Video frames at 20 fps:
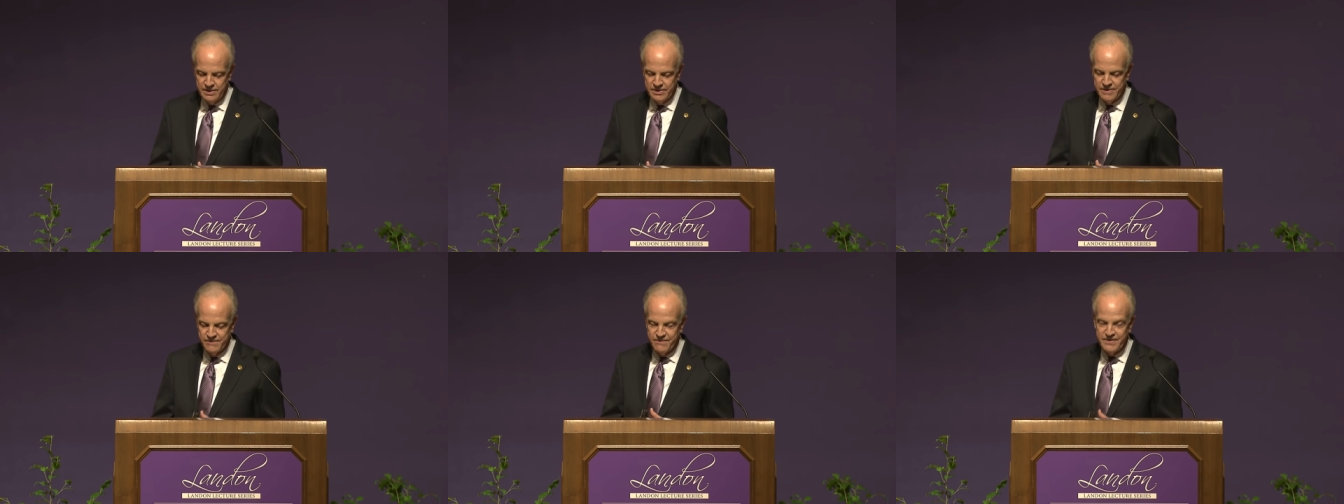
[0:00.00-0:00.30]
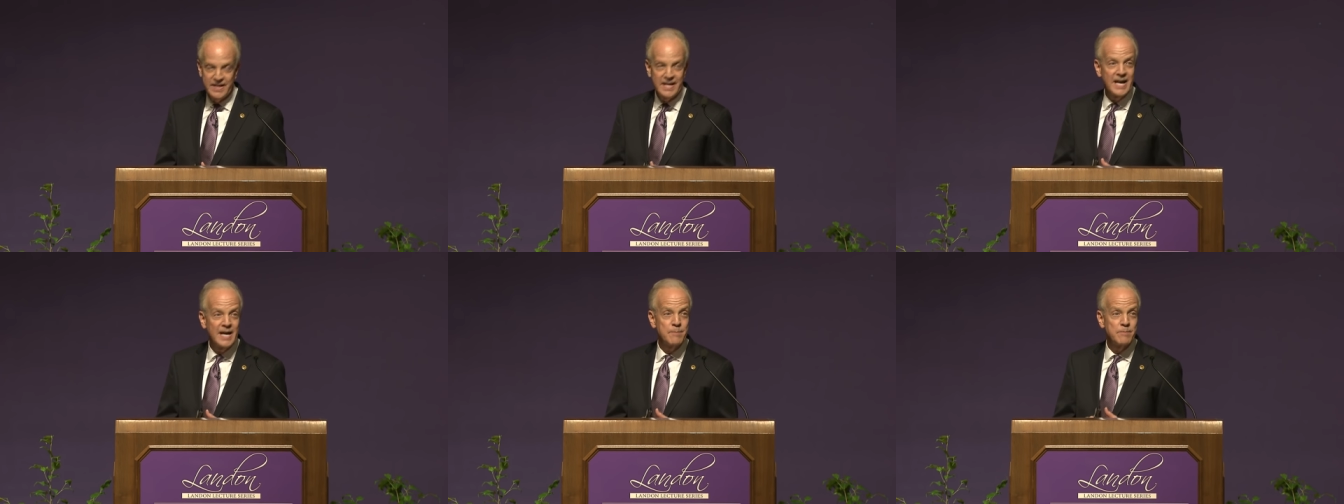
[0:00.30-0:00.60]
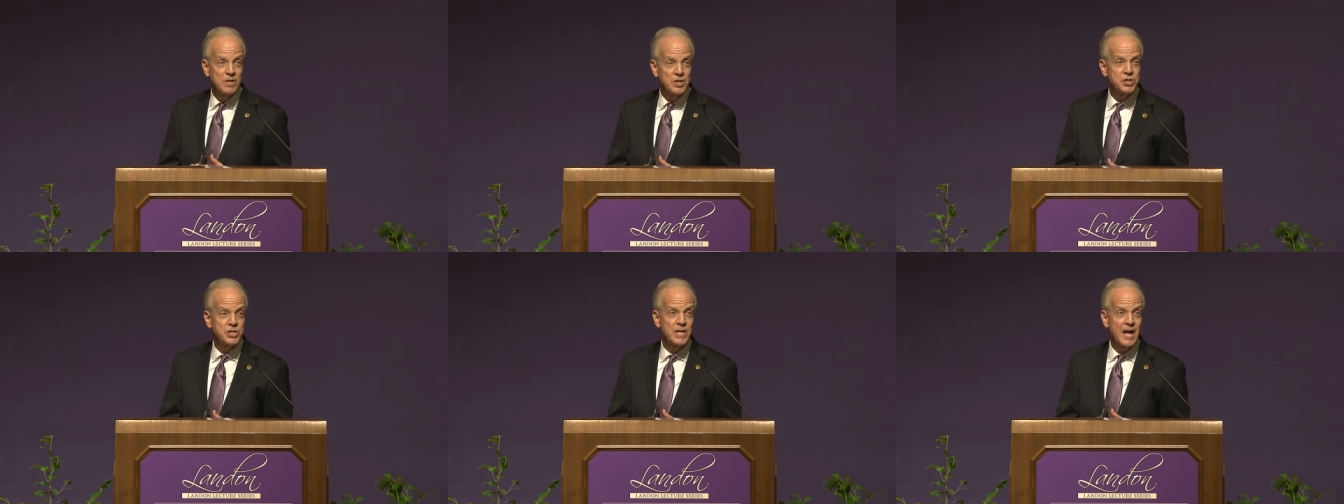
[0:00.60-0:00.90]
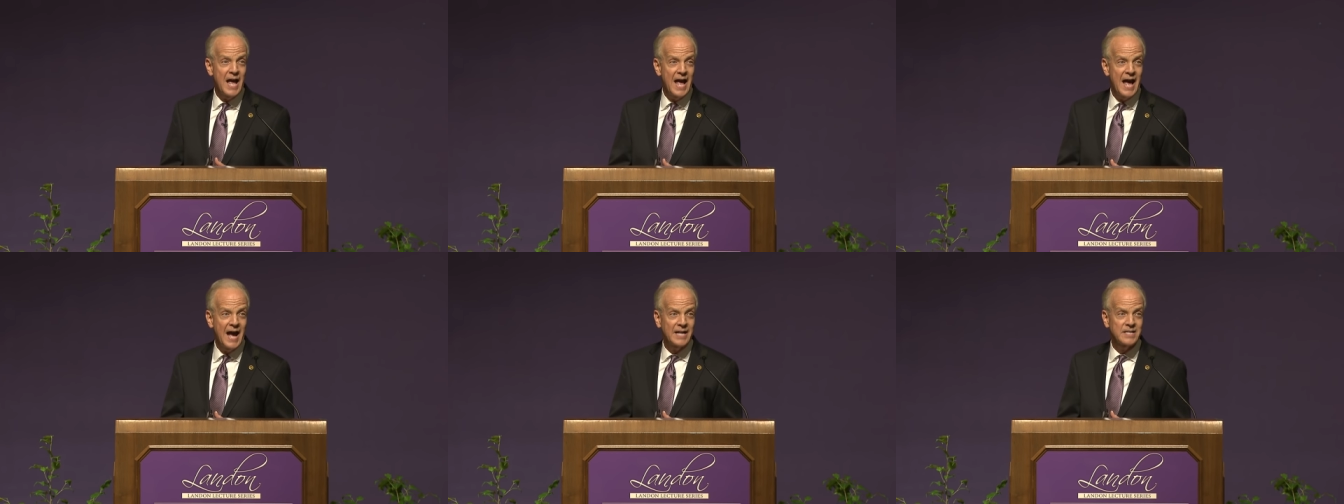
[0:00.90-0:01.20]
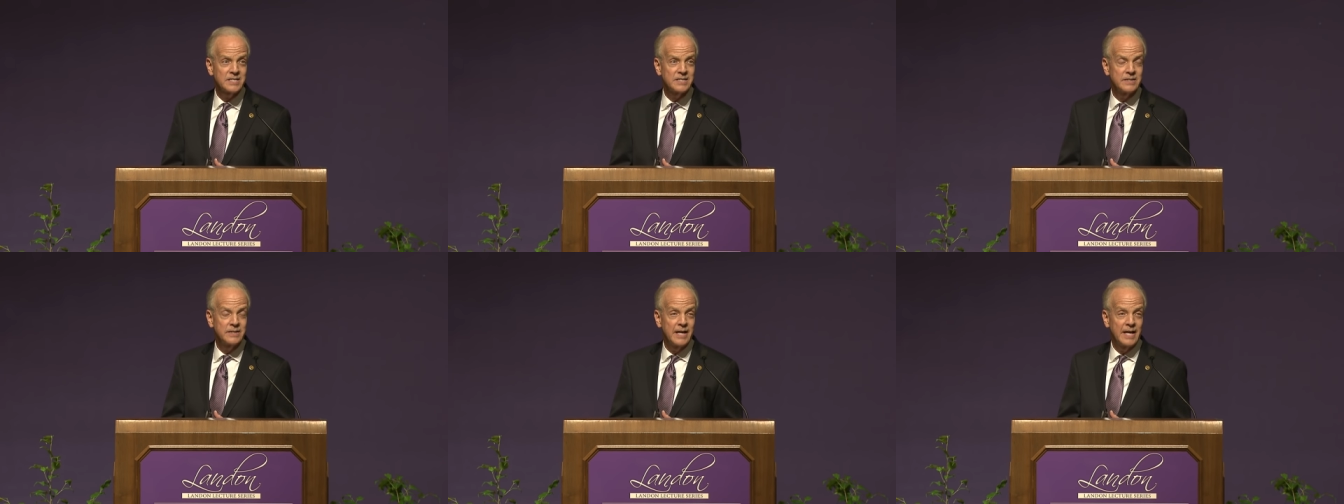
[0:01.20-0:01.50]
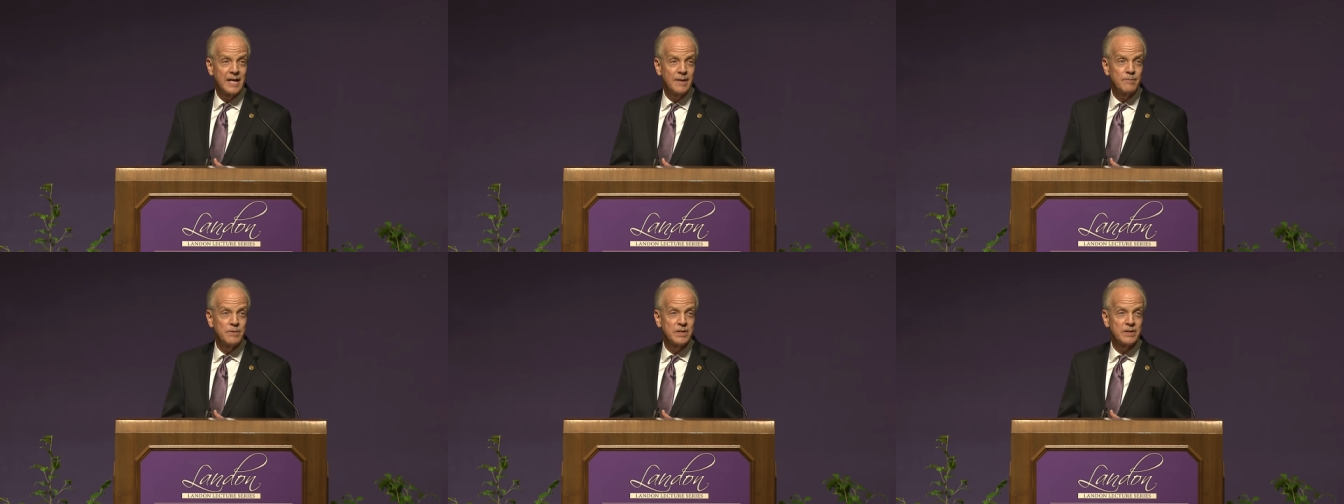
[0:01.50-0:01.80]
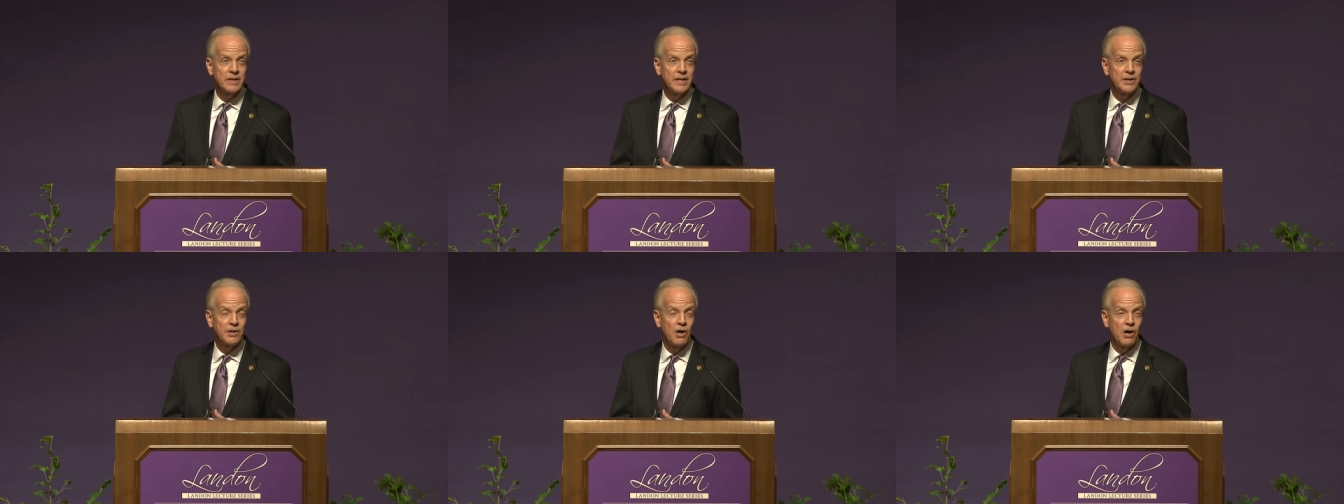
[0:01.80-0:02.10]
The VA Mission Act, named
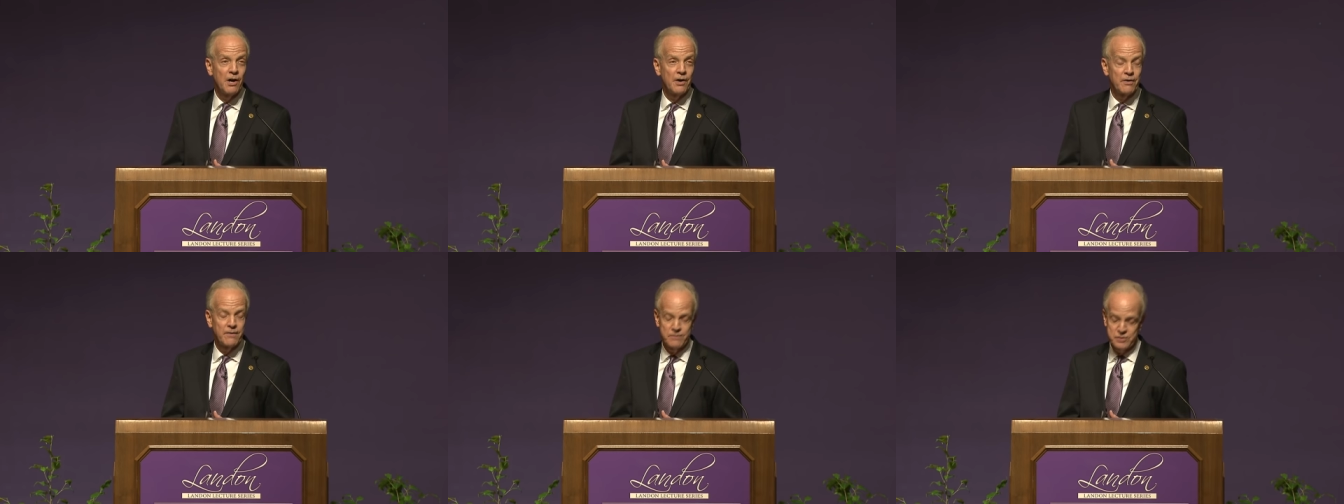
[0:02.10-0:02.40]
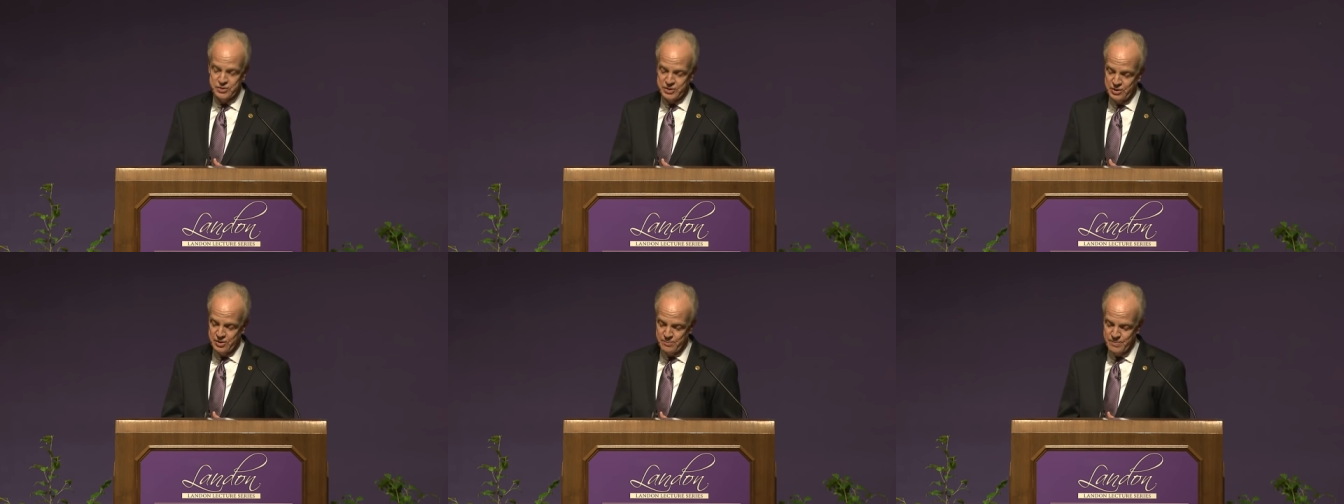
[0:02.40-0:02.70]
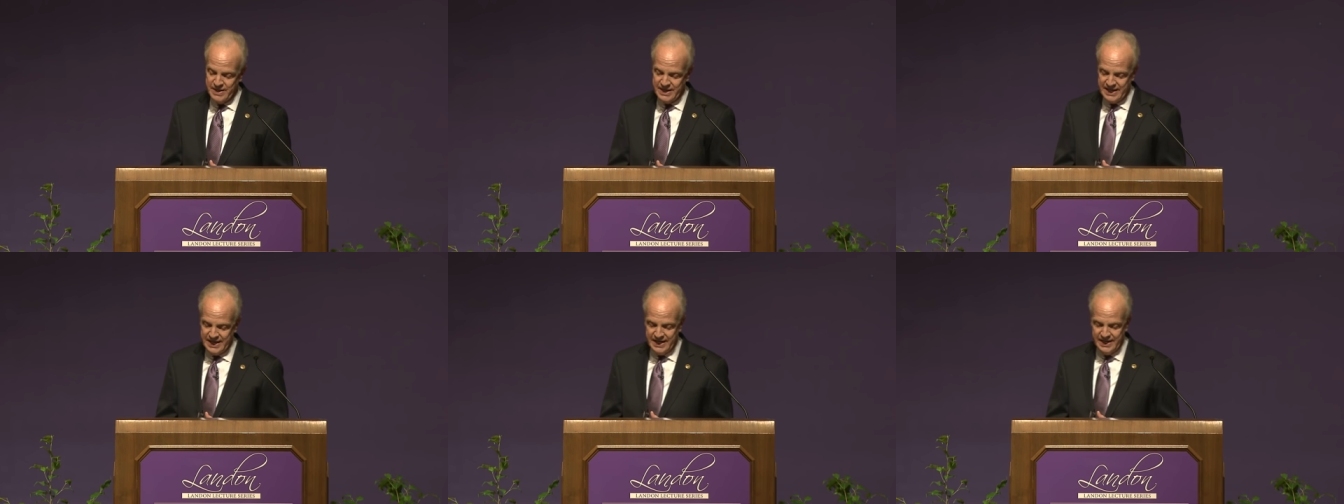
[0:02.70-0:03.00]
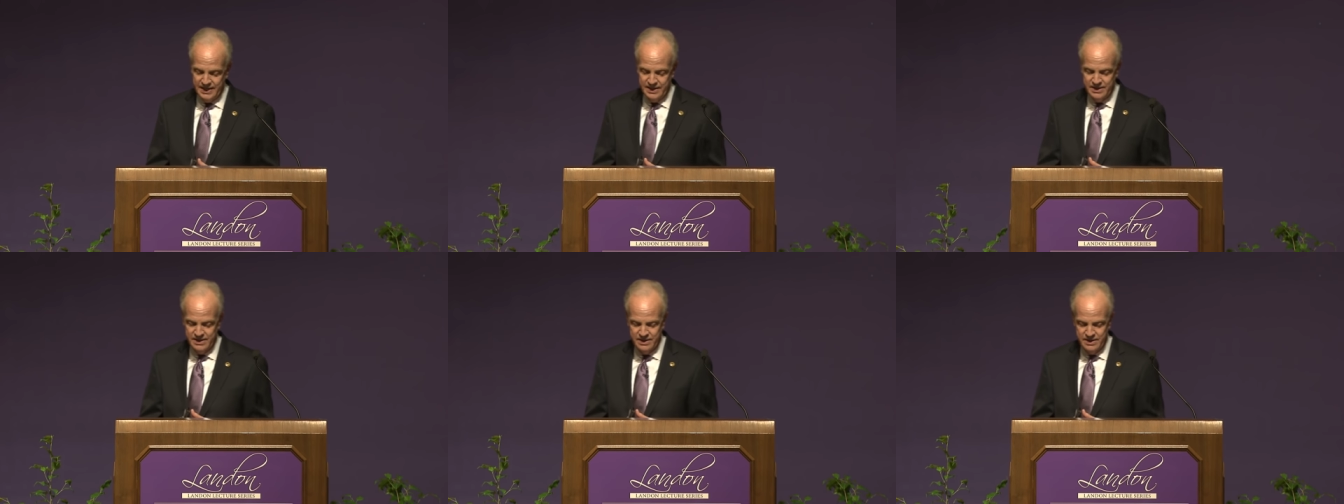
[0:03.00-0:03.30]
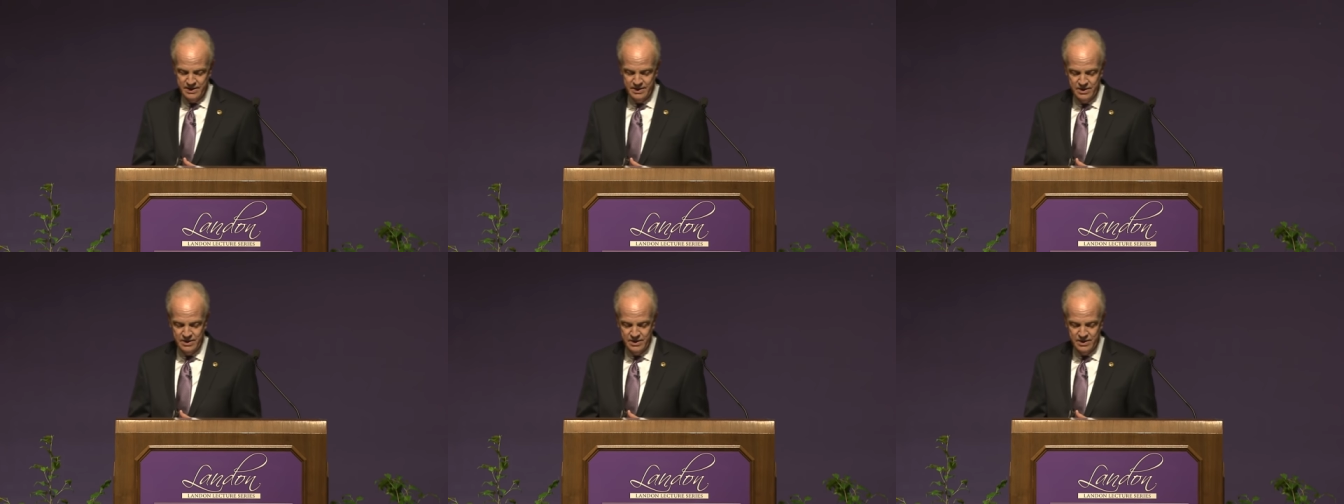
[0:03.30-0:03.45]
in honor of Senator McCain,